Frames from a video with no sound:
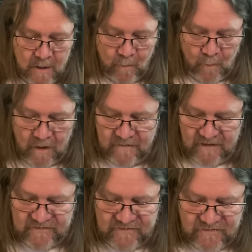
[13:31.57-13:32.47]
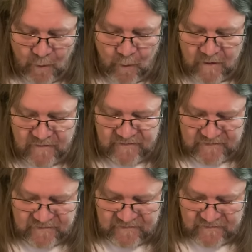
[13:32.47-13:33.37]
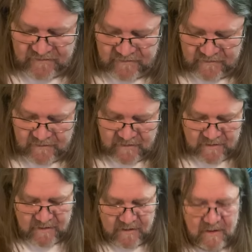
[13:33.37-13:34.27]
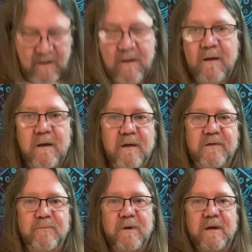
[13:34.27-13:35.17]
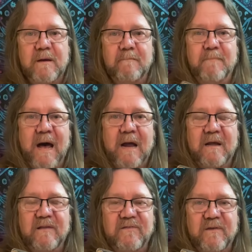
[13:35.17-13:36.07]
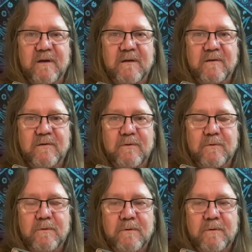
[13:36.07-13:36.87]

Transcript: One that source is bringing balance into.